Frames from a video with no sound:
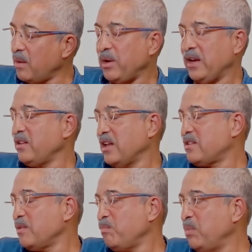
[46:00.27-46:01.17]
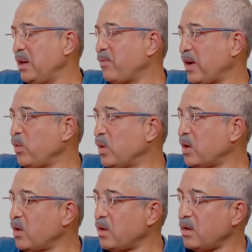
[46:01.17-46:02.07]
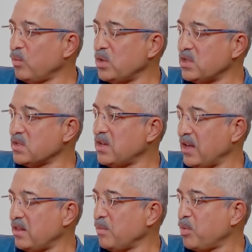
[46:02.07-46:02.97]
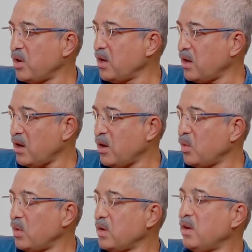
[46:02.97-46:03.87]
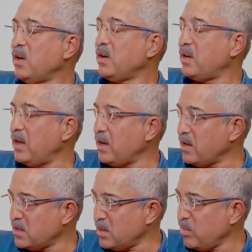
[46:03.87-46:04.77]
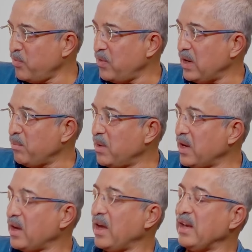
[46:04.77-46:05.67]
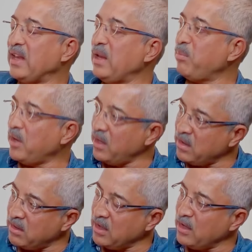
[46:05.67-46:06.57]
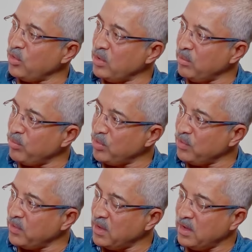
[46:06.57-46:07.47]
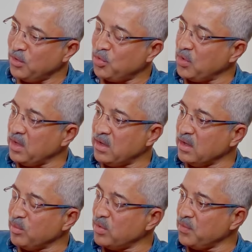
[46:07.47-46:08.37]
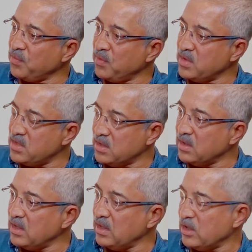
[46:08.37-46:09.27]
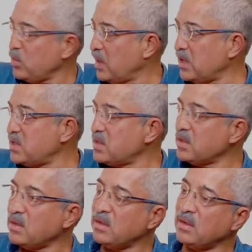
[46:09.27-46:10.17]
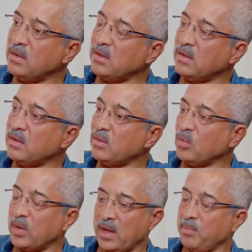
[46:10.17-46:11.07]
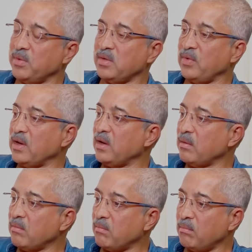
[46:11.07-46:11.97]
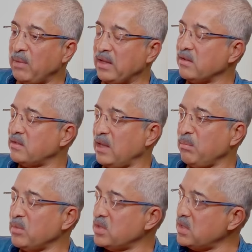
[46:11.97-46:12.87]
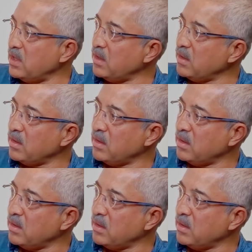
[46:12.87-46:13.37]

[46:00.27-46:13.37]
at least that's the belief I work on, which is get the product out, take customer feedback, and keep iterating to improve. So in terms of the journey that you asked, what happens if you can make the same machine